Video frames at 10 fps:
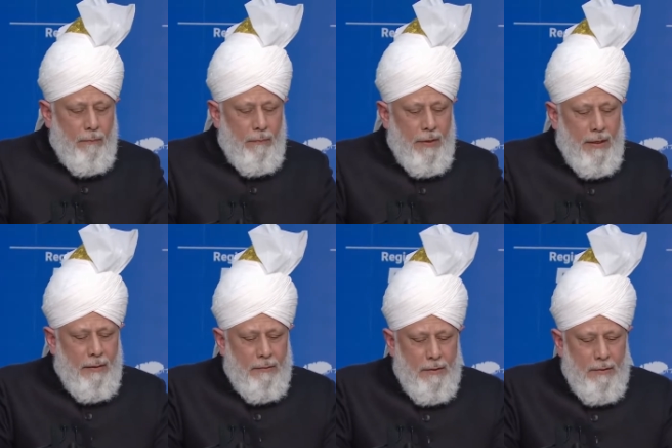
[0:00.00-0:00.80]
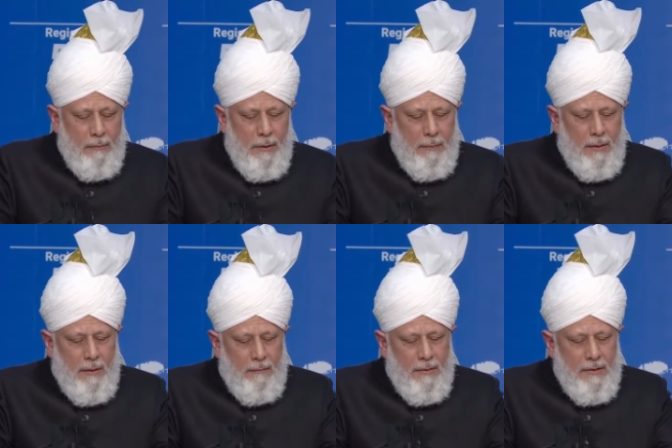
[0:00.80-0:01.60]
Wherever people
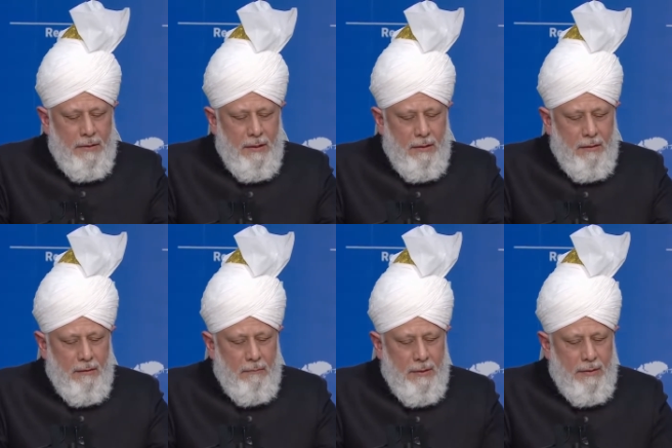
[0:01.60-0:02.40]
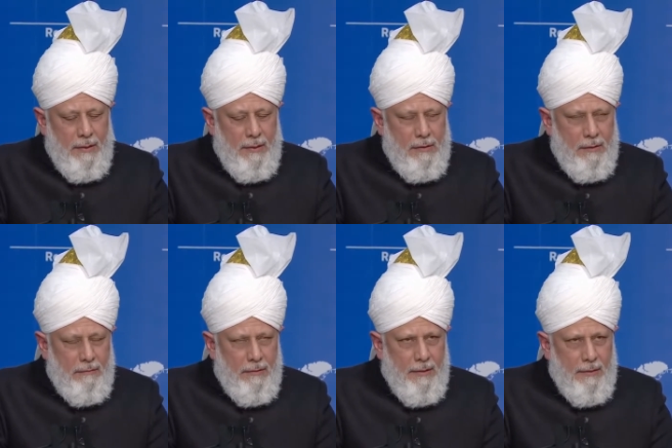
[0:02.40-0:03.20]
are facing material
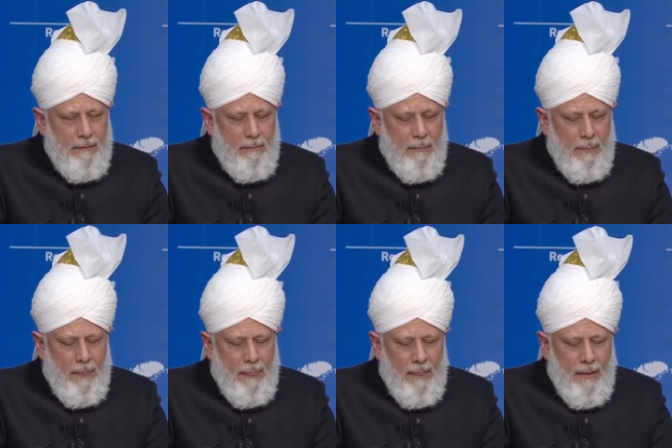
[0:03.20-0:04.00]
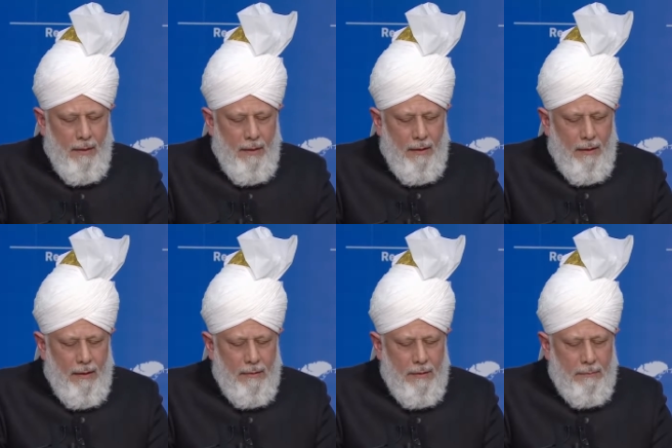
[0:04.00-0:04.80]
suffering
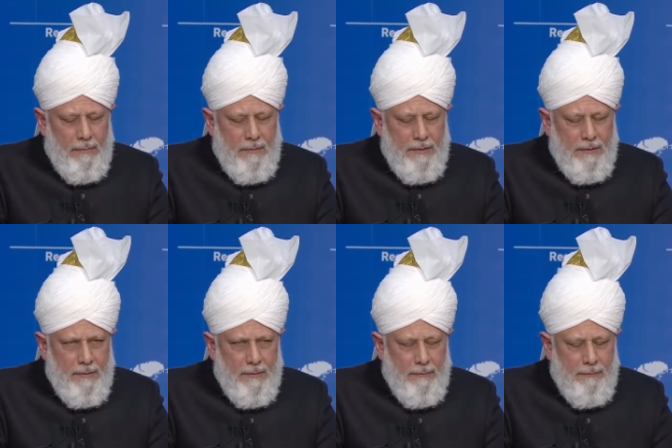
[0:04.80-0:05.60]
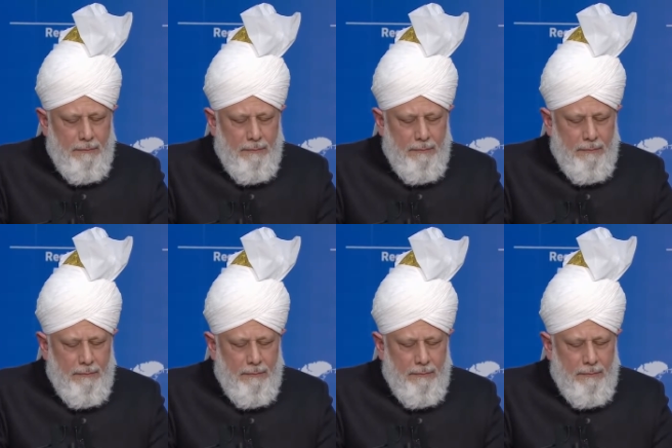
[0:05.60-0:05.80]
and deprivation